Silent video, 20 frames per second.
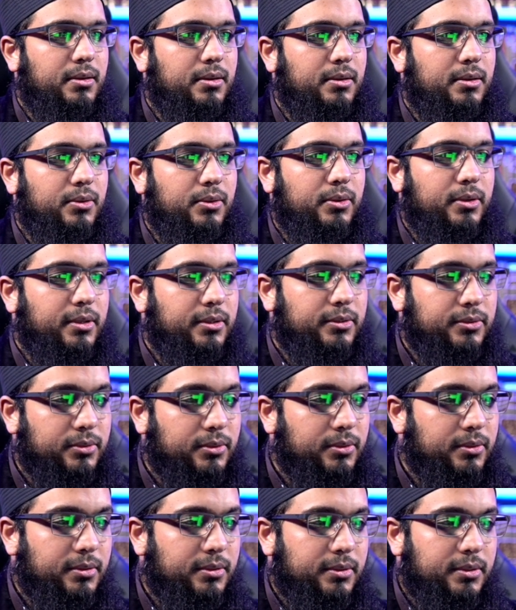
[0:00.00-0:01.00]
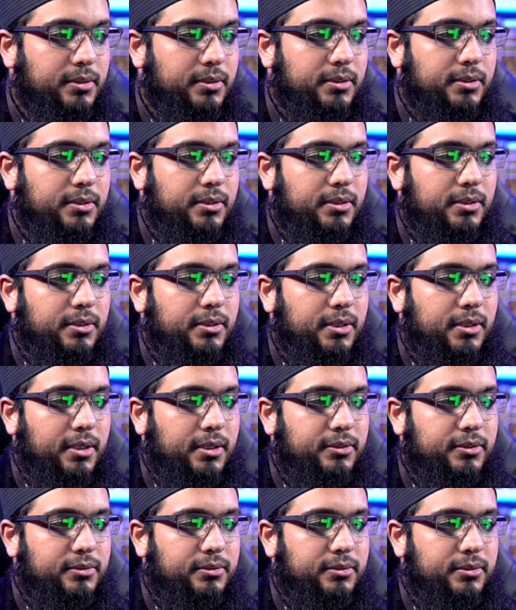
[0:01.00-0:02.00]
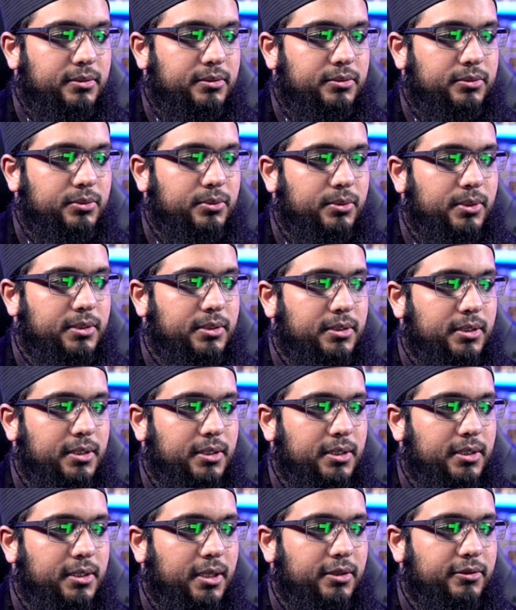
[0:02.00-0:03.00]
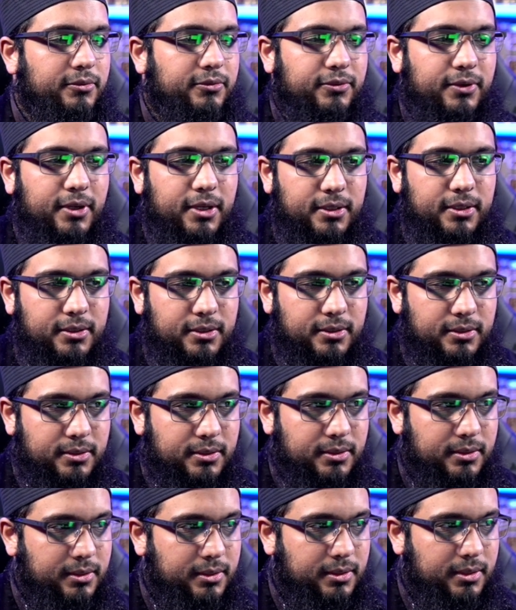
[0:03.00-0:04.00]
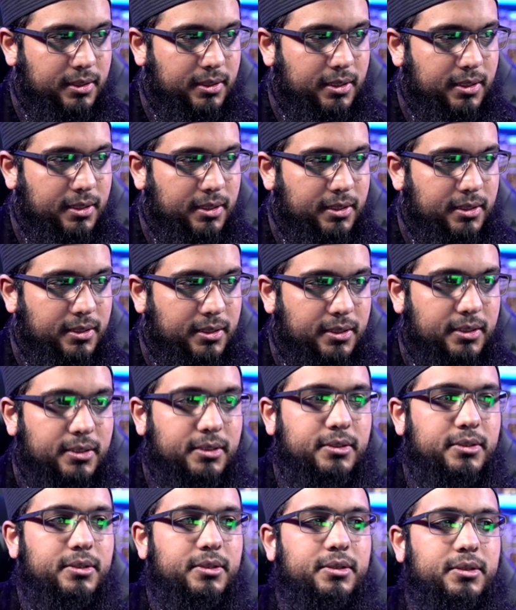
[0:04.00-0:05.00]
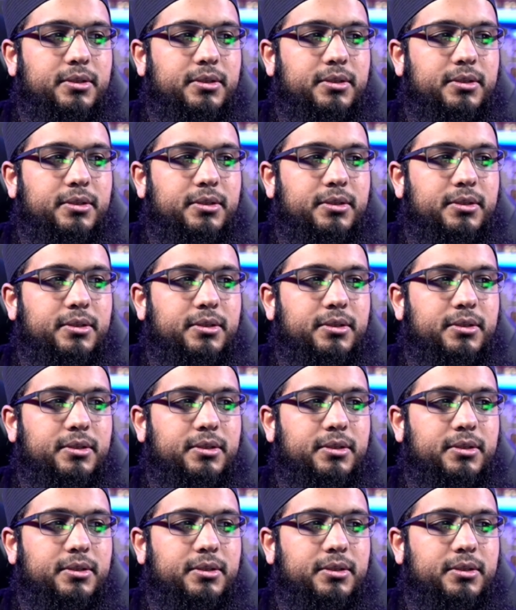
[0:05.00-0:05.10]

Uh, okay, so yeah, it's Surah Al Anfal, and